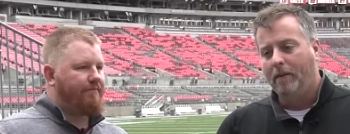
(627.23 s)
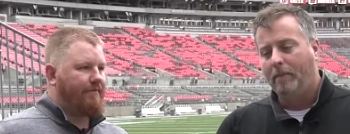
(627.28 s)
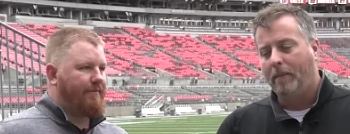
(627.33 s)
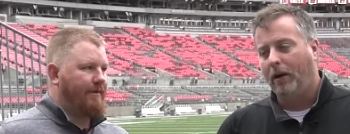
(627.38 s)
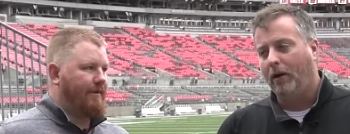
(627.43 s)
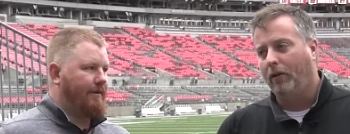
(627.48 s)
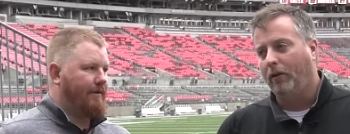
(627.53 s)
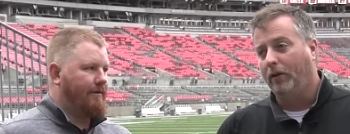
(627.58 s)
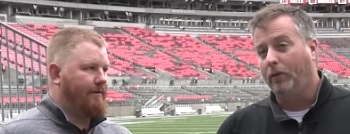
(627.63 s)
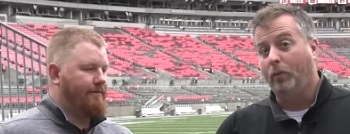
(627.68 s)

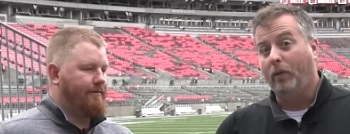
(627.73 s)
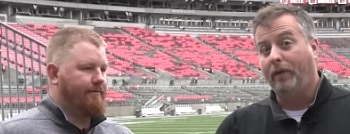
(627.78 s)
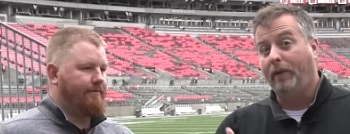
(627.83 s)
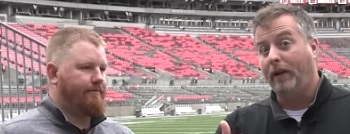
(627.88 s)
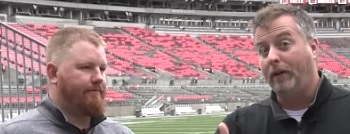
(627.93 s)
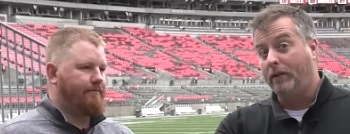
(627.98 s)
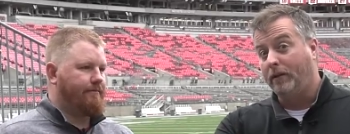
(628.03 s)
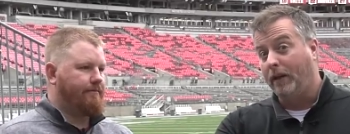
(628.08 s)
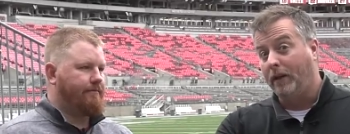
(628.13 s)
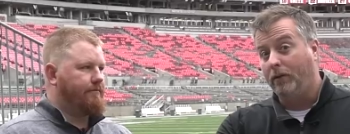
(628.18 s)
Speaker 1: Maryland when
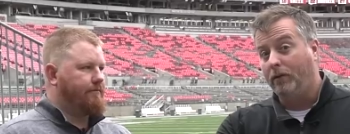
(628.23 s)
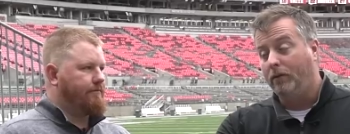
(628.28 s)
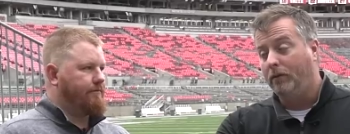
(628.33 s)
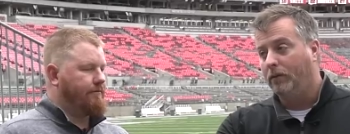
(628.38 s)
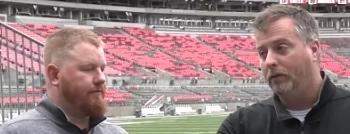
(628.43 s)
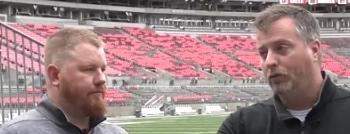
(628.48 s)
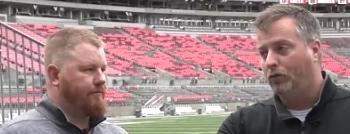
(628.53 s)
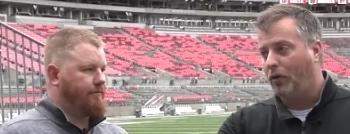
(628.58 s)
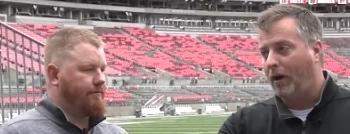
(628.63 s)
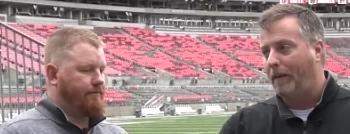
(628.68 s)
they did
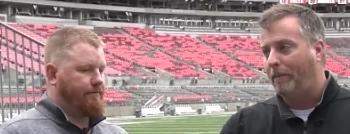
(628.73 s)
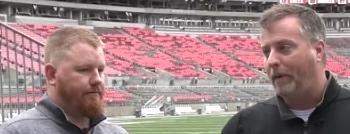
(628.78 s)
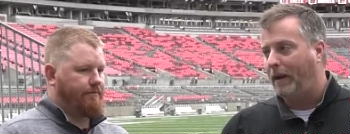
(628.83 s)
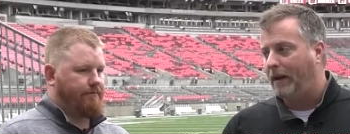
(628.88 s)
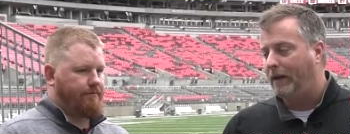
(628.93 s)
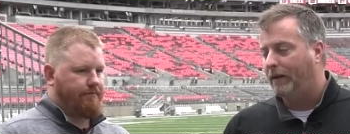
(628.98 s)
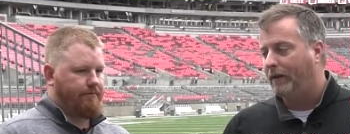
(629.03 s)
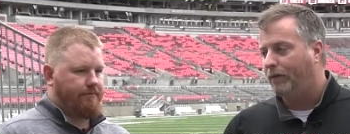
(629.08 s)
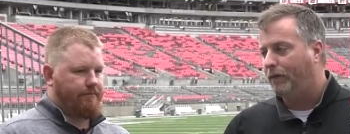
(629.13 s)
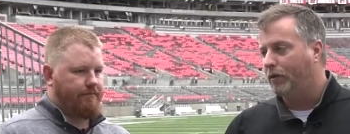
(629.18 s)
drop
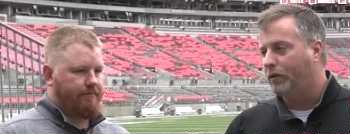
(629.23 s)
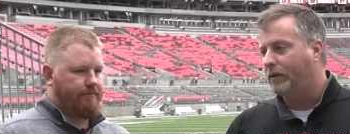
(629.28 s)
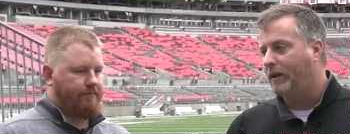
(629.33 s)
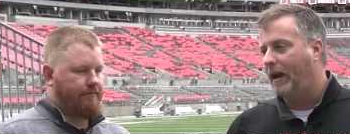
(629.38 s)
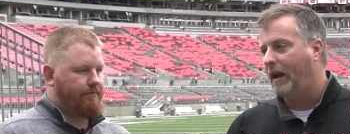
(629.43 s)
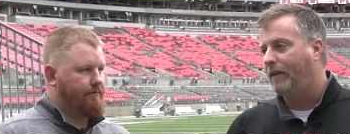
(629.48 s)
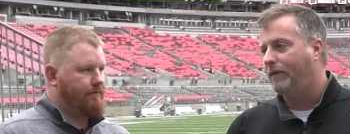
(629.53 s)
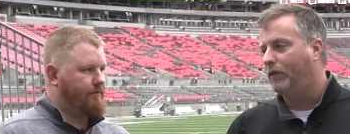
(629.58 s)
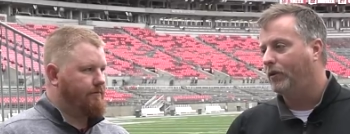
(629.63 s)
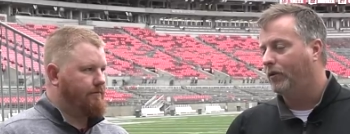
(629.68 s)
8 in the first
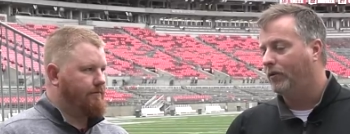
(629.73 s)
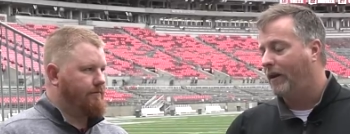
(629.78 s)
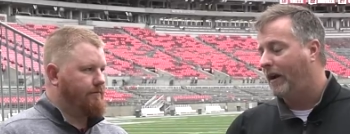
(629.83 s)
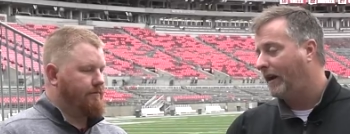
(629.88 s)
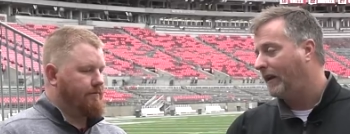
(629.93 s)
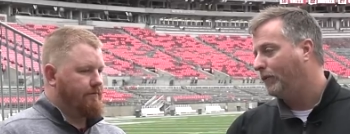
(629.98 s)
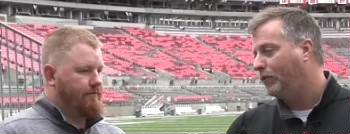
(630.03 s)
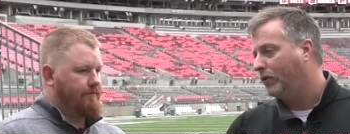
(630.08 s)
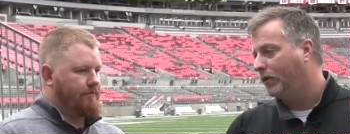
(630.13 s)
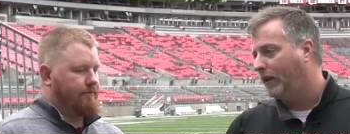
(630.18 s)
half and you're
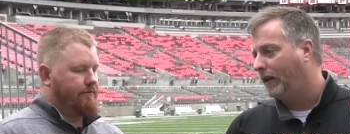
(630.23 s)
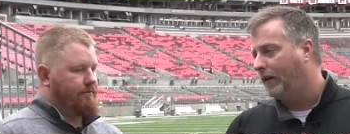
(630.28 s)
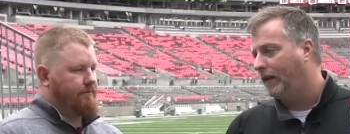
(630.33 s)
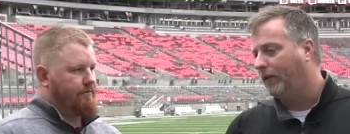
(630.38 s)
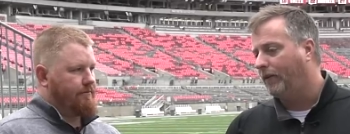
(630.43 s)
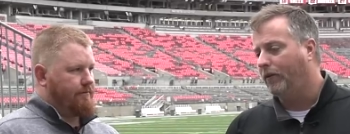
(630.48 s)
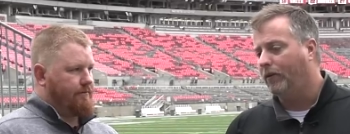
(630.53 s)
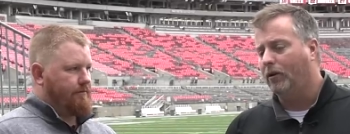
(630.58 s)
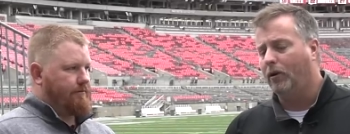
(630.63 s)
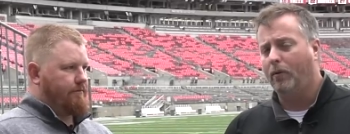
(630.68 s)
not able to get
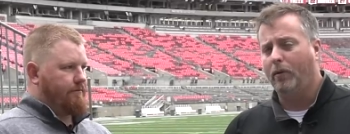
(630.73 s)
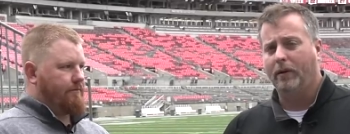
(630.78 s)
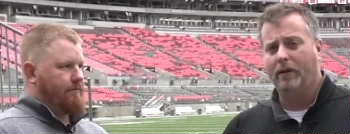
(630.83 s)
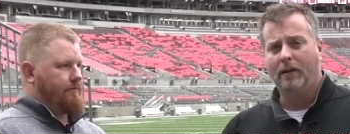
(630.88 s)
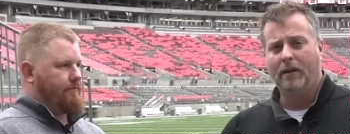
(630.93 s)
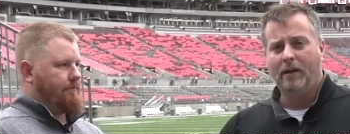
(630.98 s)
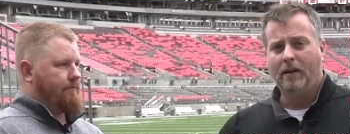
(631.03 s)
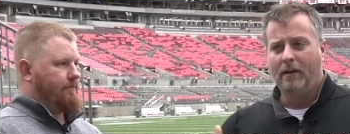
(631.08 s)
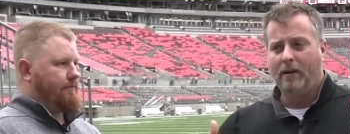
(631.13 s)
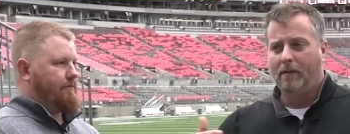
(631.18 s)
anything going,
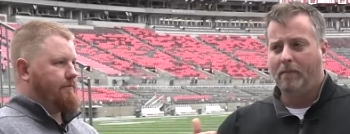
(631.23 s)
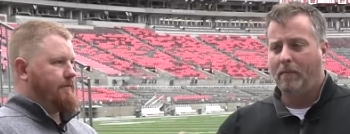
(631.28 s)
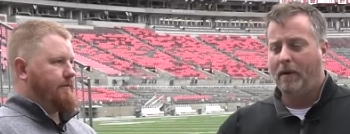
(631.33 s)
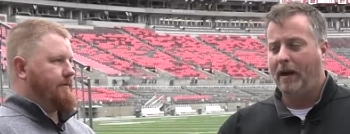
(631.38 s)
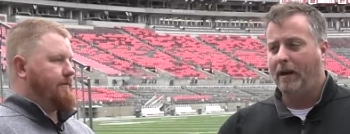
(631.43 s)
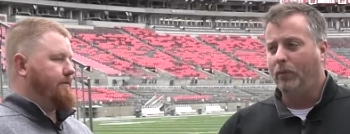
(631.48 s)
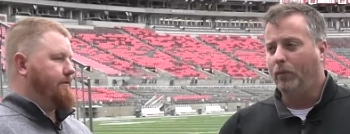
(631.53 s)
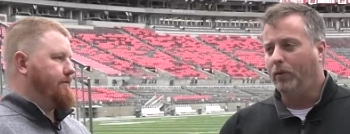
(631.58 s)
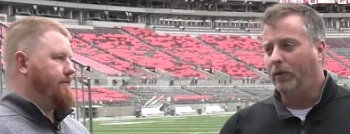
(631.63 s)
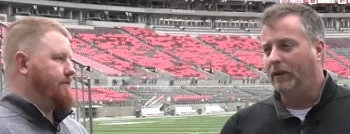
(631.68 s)

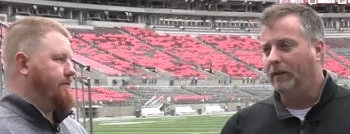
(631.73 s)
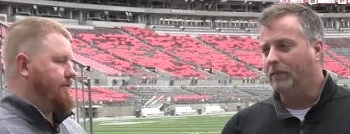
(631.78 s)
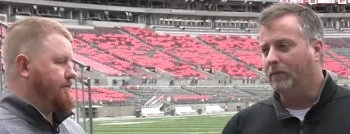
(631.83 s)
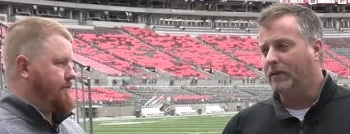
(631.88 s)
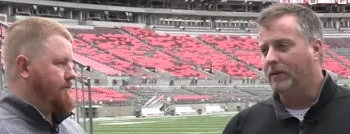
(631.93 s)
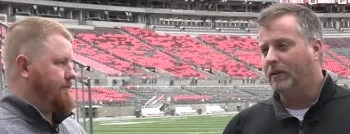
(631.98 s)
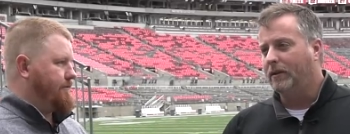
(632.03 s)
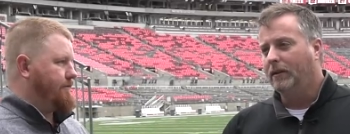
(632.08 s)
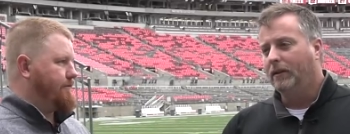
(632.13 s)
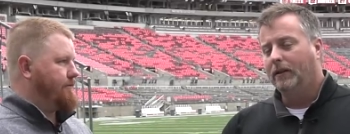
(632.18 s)
Miyan
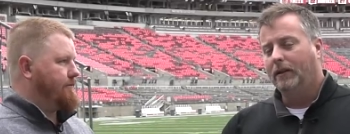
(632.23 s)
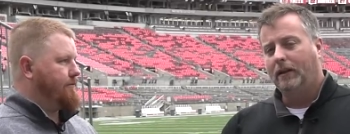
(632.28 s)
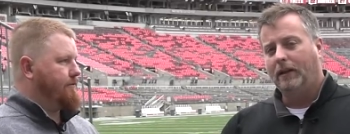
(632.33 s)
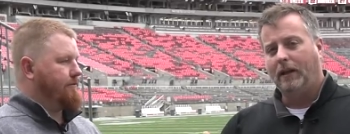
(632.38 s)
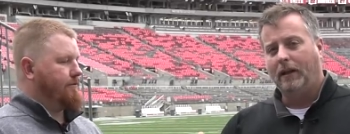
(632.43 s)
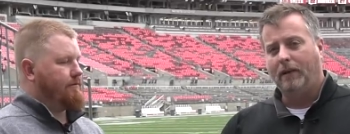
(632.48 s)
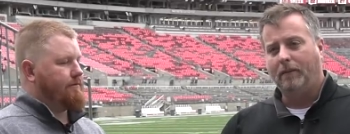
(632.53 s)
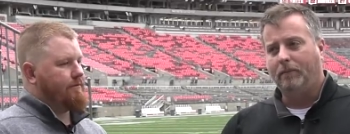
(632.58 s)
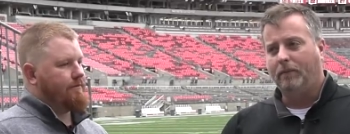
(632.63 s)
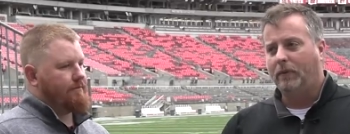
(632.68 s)
Williams
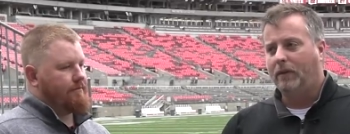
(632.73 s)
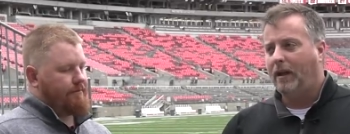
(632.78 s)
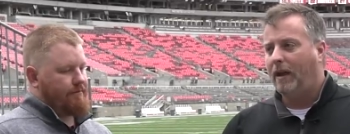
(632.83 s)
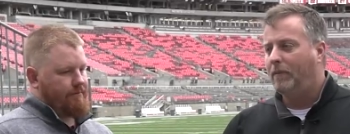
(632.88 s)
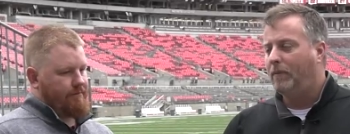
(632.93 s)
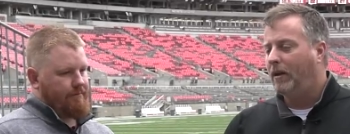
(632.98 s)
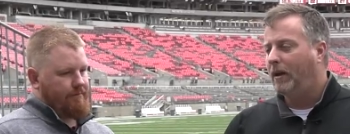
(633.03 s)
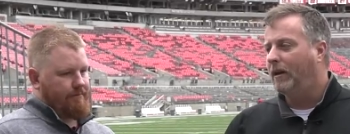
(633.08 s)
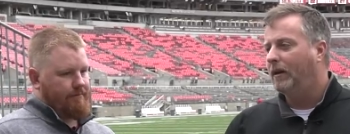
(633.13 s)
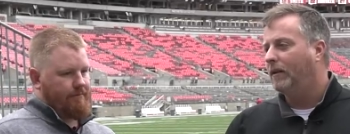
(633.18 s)

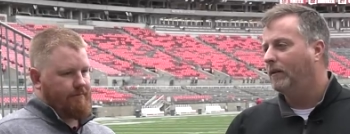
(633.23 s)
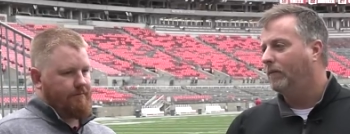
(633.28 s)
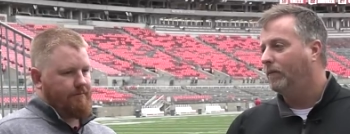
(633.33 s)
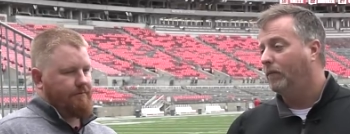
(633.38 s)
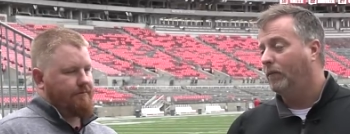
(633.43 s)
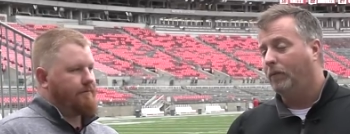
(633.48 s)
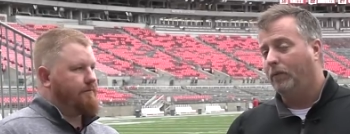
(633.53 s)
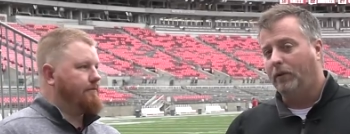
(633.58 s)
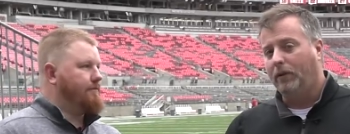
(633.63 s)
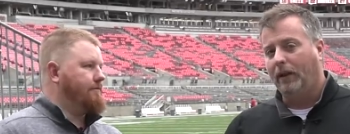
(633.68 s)
came in
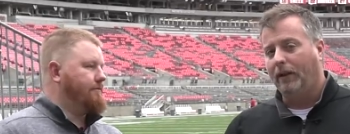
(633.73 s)
and